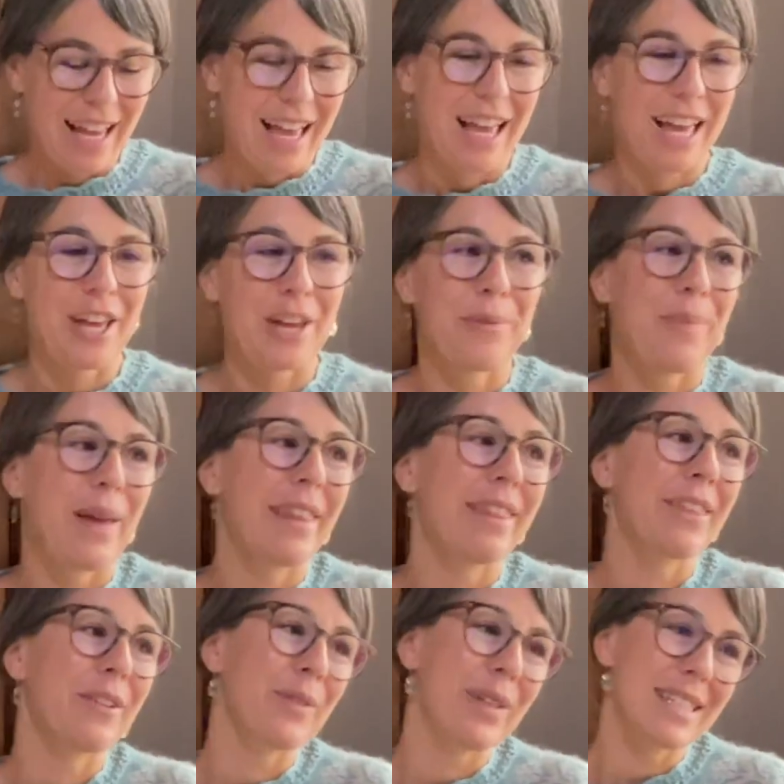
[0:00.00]
And
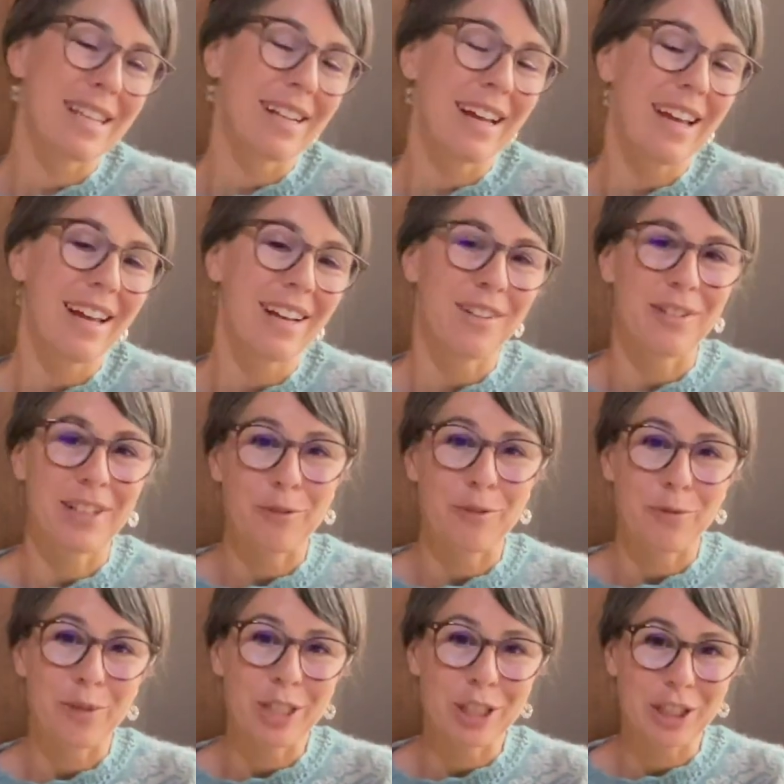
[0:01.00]
the reason I had
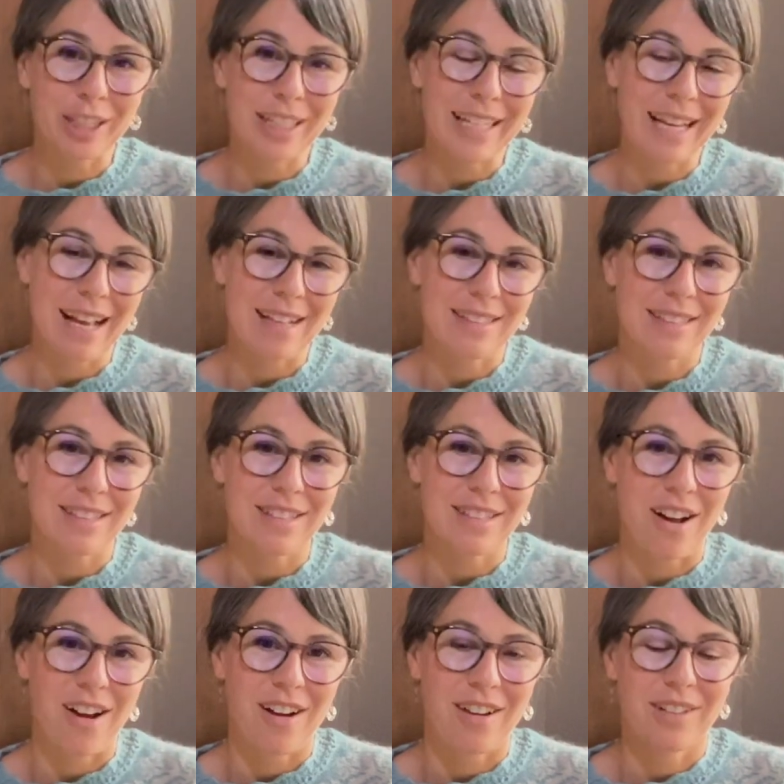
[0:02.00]
originally cast this
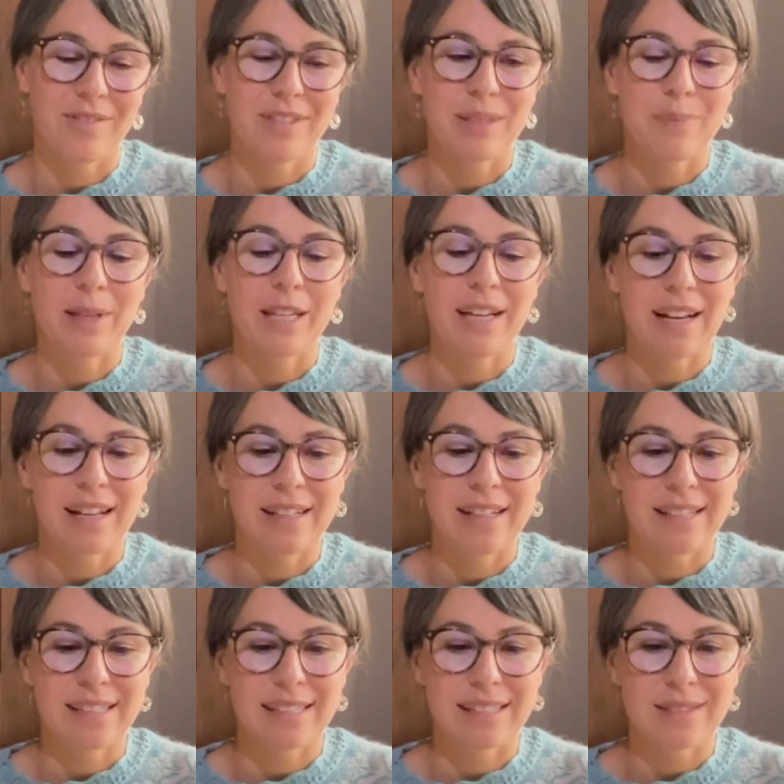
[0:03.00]
on was
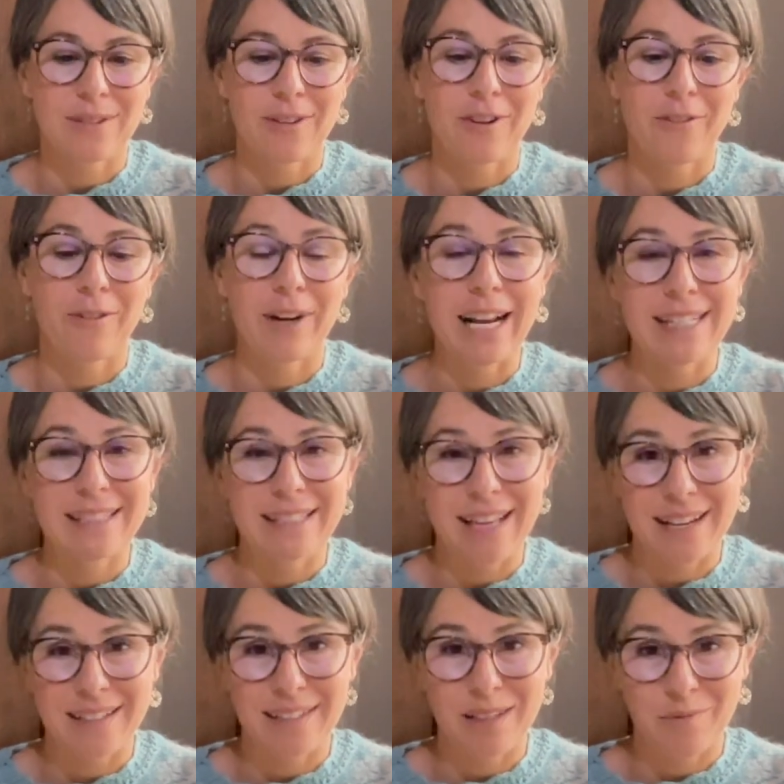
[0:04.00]
because when I
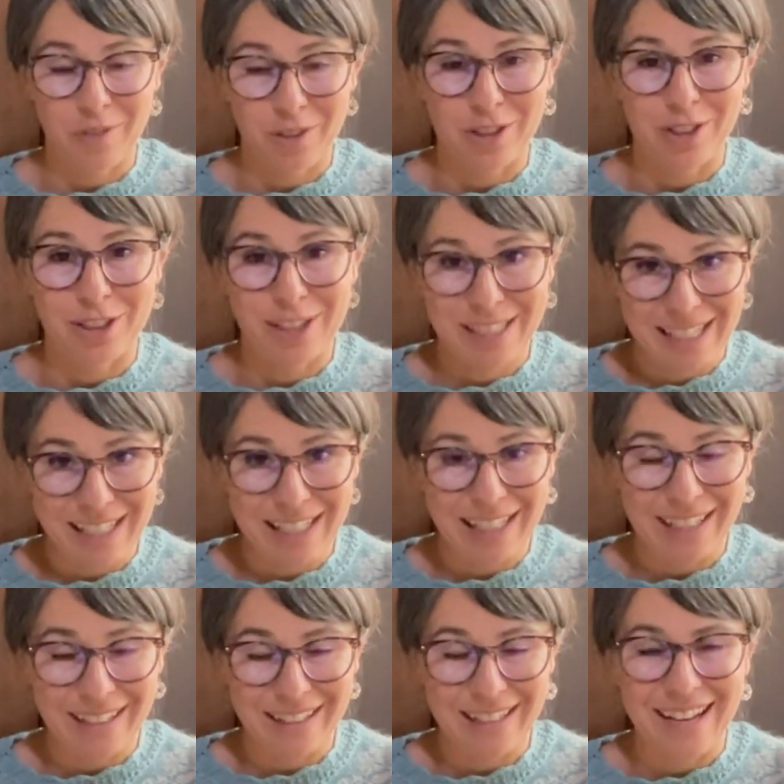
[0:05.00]
signed up for her
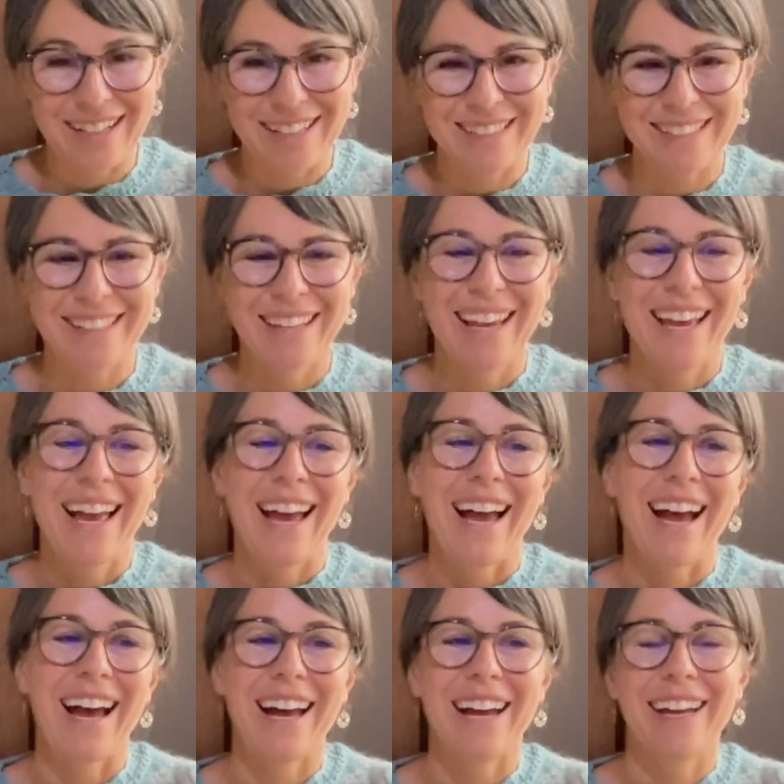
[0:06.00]
steeking class,
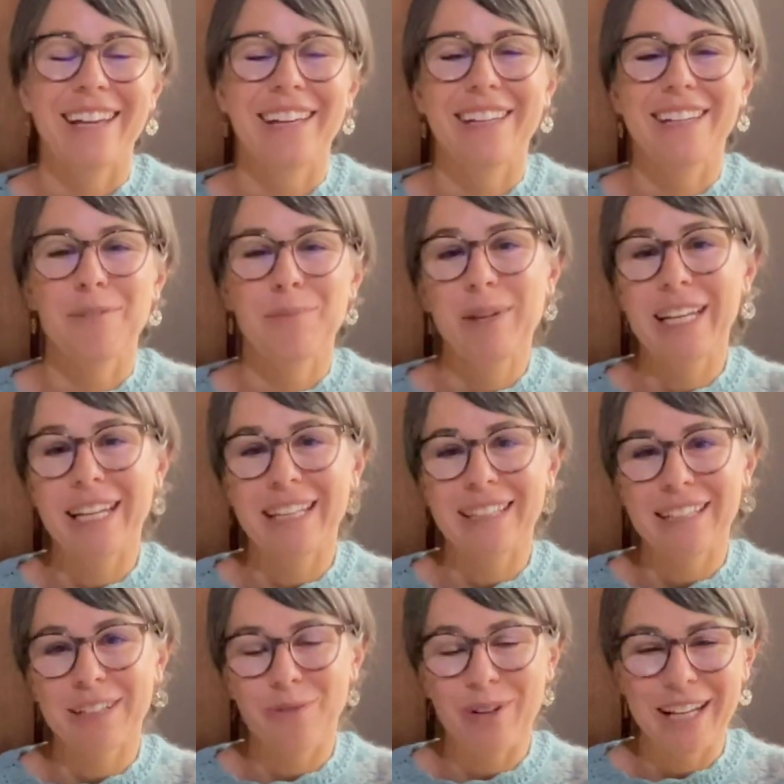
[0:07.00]
I
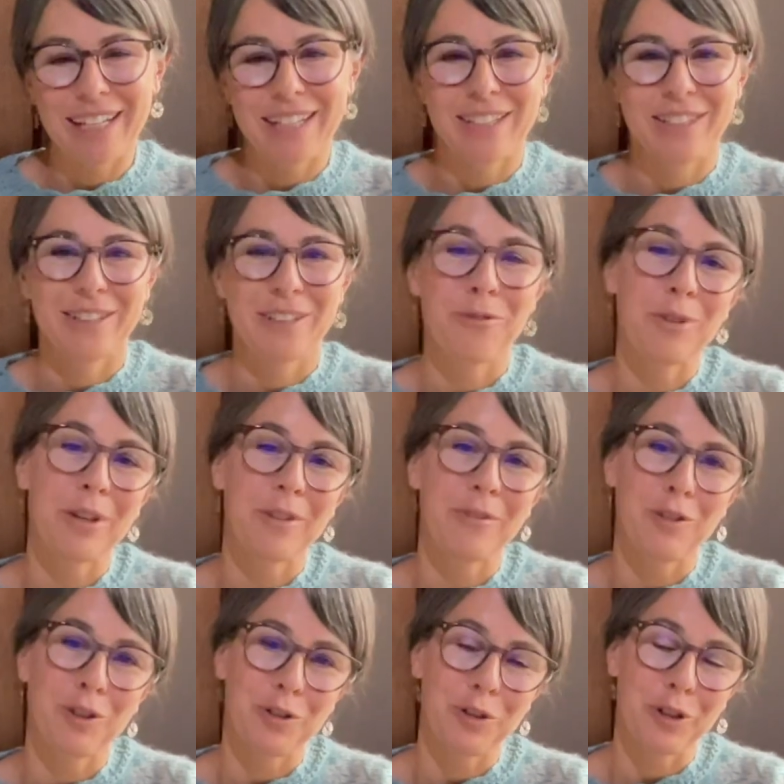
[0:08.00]
immediately went and
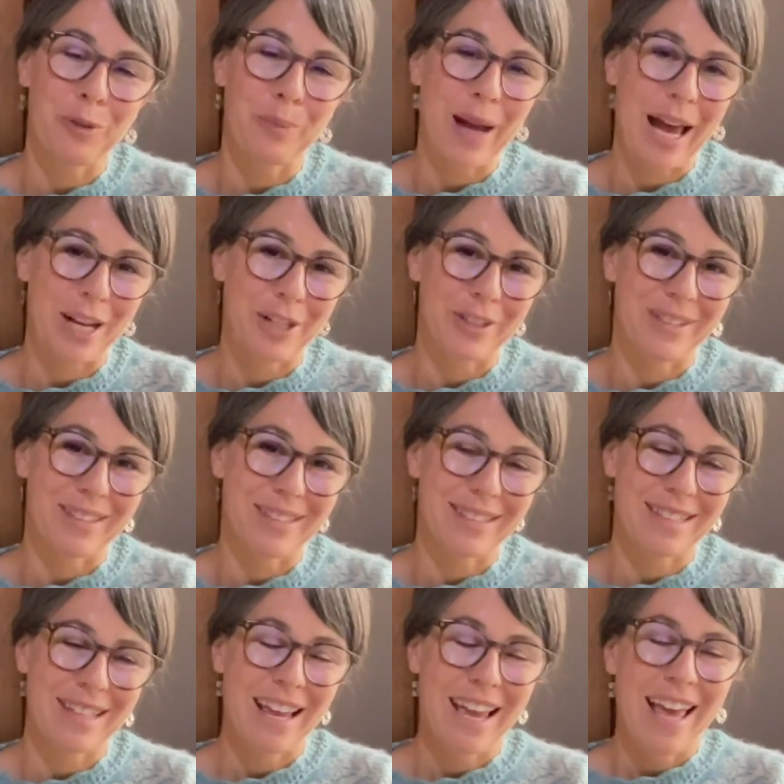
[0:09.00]
reviewed her
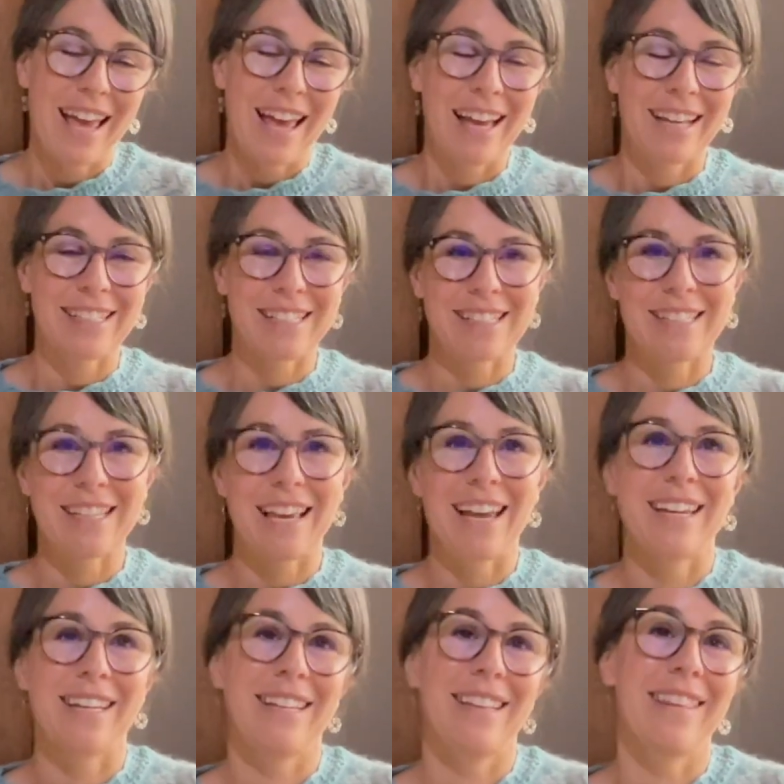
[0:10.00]
patterns and
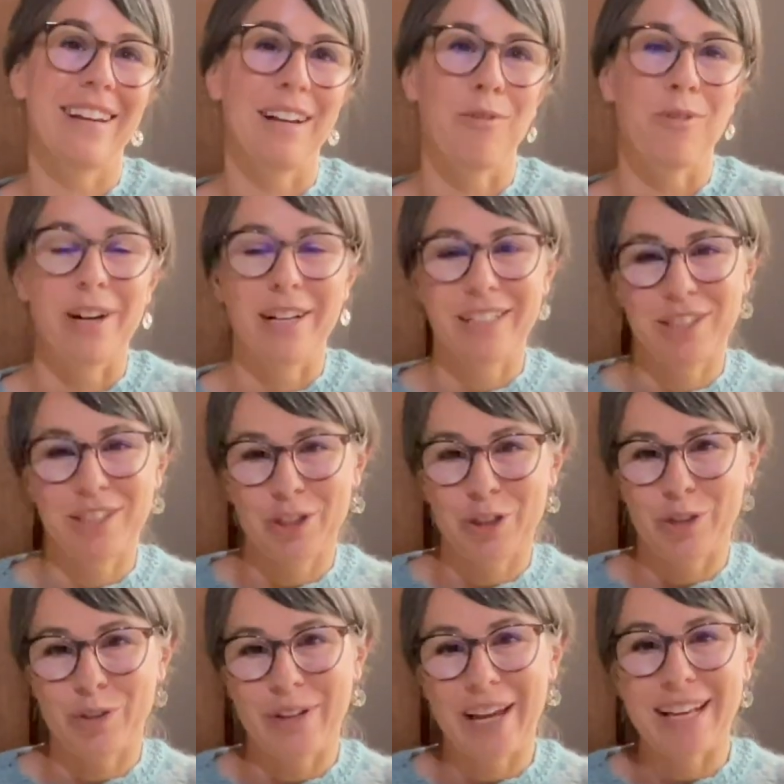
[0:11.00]
decided that I wanted
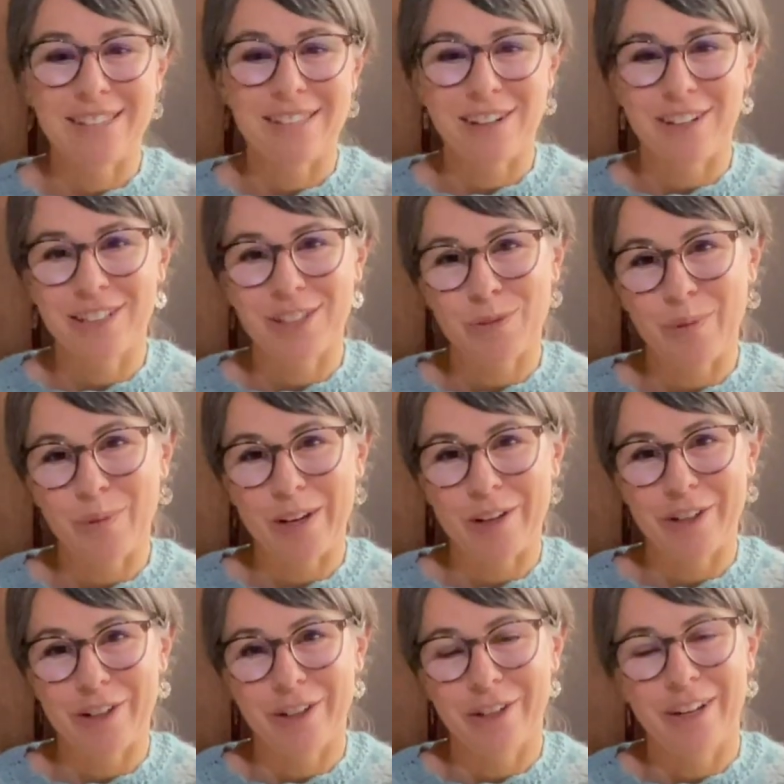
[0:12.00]
to cast on a
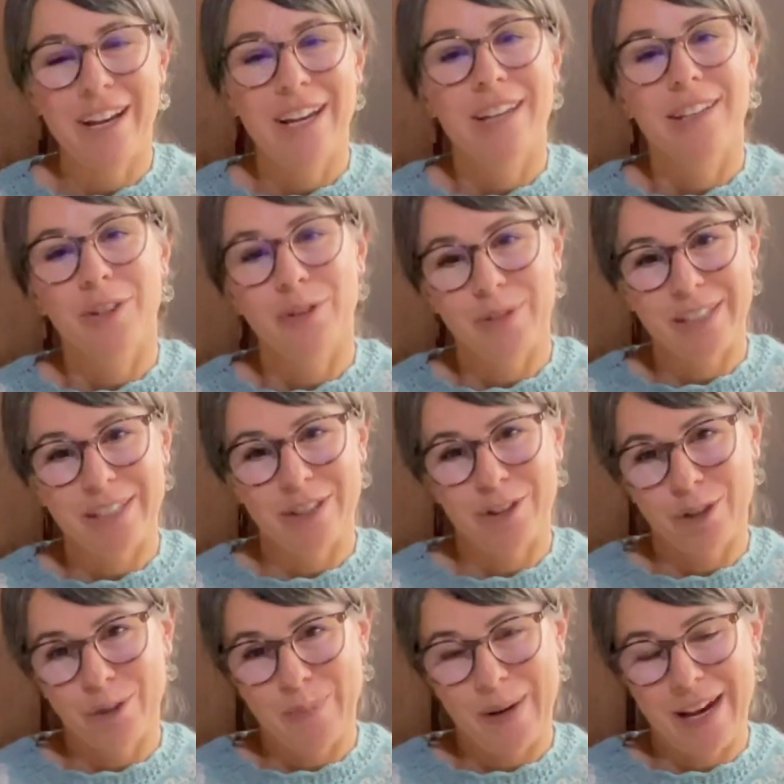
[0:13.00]
sweater using
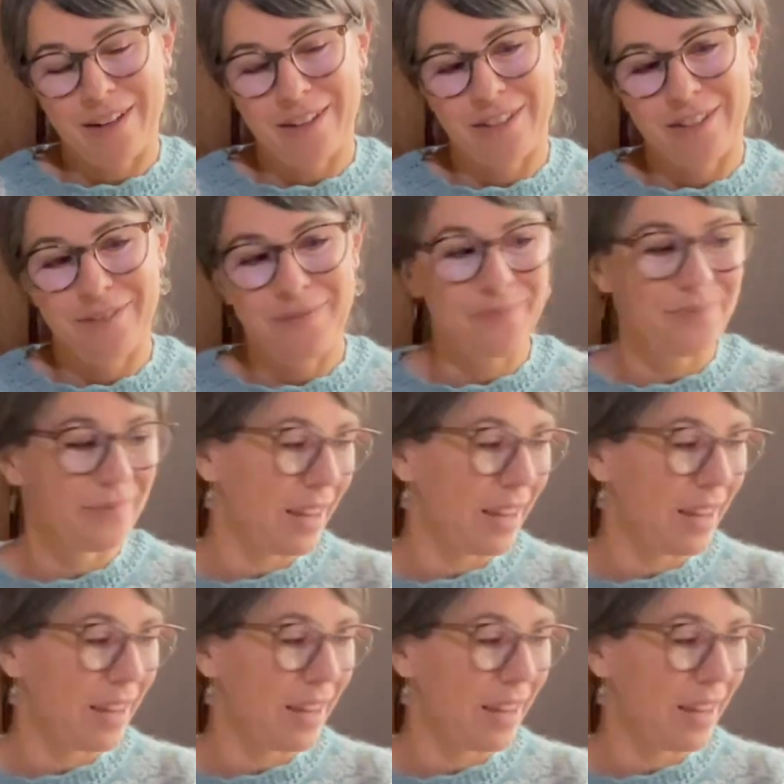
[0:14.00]
her pattern.